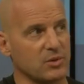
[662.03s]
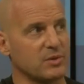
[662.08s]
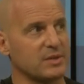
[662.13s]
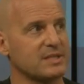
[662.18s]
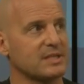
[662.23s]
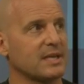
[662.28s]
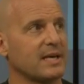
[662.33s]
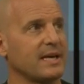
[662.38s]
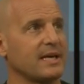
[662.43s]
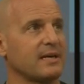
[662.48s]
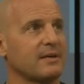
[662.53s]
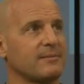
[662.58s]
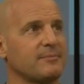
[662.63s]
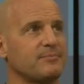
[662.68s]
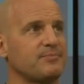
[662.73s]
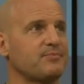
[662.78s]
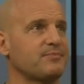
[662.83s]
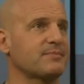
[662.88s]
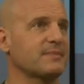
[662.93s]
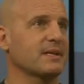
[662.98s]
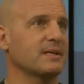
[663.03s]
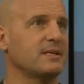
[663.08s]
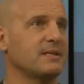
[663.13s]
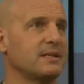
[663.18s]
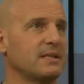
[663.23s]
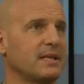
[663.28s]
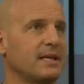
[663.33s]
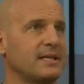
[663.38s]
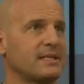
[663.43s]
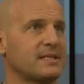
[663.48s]
it's like,
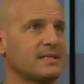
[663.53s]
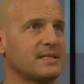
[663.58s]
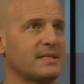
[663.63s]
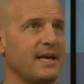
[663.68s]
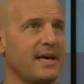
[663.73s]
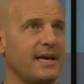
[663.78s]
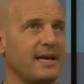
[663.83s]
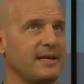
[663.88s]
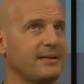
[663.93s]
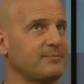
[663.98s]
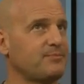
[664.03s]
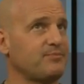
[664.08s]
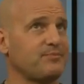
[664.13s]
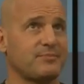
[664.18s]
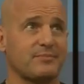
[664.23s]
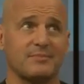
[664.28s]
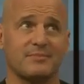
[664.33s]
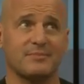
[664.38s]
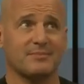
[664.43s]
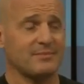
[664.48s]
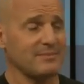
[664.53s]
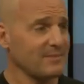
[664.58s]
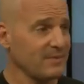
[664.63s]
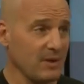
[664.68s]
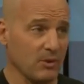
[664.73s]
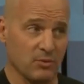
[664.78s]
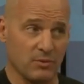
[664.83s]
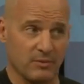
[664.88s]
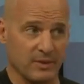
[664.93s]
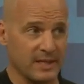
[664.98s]
let's say,
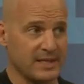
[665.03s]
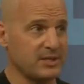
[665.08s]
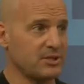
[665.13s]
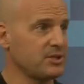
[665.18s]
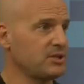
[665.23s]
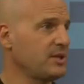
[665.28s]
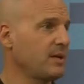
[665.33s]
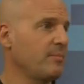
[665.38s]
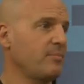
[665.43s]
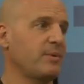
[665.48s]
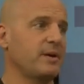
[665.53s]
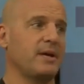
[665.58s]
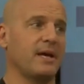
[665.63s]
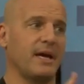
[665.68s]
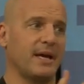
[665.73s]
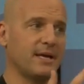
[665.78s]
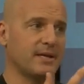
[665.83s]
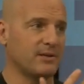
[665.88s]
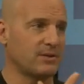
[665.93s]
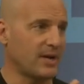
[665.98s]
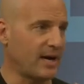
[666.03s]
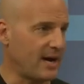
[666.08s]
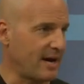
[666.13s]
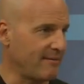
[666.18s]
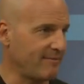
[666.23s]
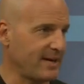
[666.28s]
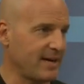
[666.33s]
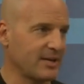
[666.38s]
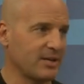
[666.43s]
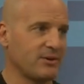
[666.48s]
a relationship, and
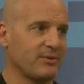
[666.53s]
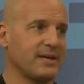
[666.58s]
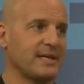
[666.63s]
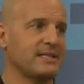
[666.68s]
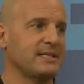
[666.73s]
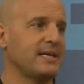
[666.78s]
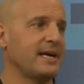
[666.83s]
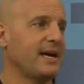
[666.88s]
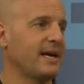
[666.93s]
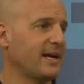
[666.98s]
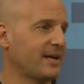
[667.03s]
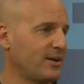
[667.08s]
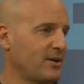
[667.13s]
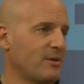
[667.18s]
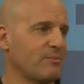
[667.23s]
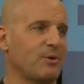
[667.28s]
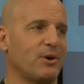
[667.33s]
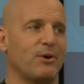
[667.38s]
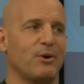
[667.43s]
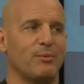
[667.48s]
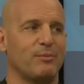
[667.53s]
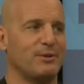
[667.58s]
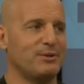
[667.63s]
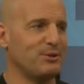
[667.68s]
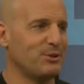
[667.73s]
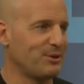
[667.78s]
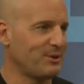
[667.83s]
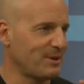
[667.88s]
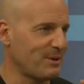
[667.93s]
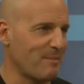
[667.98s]
I've had a great day, I come home and
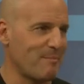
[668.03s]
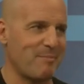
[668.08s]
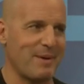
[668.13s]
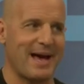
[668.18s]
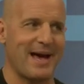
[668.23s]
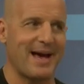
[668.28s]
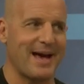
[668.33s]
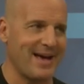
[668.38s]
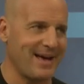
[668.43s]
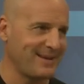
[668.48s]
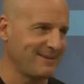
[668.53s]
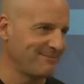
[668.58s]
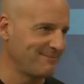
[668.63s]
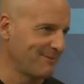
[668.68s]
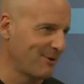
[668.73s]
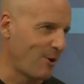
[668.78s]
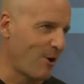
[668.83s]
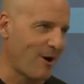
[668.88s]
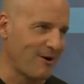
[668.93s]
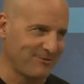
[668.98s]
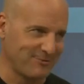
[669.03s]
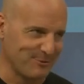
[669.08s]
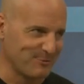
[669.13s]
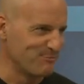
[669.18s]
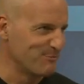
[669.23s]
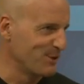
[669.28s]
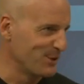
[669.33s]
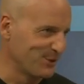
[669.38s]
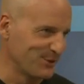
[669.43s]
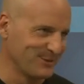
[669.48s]
you're in a bad, awful
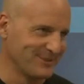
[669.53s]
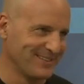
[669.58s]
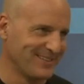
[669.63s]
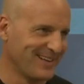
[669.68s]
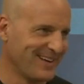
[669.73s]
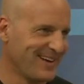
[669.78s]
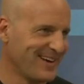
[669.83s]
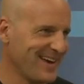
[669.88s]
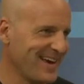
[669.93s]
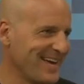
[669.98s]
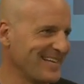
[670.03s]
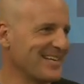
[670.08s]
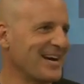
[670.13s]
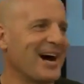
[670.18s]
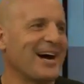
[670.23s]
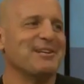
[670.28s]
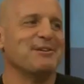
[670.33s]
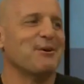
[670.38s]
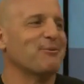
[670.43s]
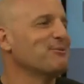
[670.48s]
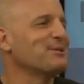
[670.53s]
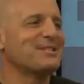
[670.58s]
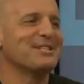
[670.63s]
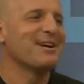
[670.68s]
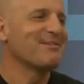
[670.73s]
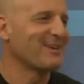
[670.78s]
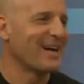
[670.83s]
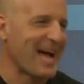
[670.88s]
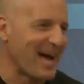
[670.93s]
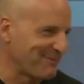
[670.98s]
mood. And I know, which
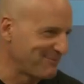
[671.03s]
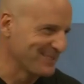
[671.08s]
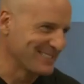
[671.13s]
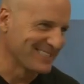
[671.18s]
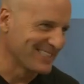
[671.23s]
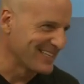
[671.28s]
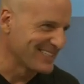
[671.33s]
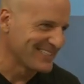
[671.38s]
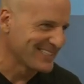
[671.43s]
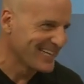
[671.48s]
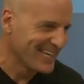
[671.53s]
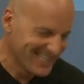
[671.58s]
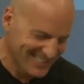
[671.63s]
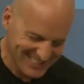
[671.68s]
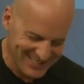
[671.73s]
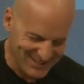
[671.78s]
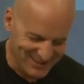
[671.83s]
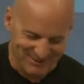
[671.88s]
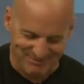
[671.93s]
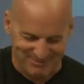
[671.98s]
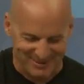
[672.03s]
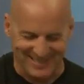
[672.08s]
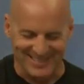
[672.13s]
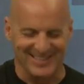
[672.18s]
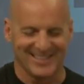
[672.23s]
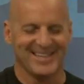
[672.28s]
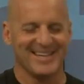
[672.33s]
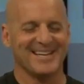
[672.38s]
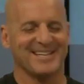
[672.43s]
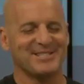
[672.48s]
never happens, Leslie, I know, but
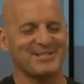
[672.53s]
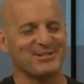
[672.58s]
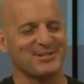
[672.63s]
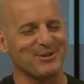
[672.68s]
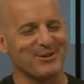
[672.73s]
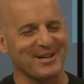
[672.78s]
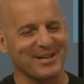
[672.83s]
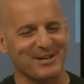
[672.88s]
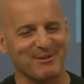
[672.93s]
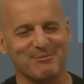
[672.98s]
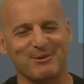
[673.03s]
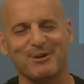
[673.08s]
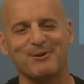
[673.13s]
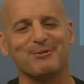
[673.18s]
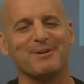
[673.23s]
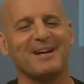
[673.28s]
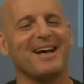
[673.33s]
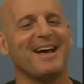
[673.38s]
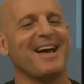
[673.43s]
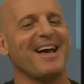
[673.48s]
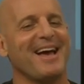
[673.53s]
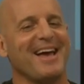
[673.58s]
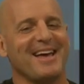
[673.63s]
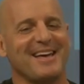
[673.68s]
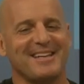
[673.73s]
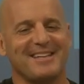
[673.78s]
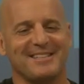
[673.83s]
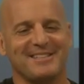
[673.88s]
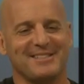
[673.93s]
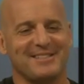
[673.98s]
so I come home
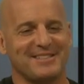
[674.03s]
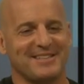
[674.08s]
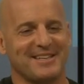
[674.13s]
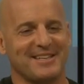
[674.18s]
and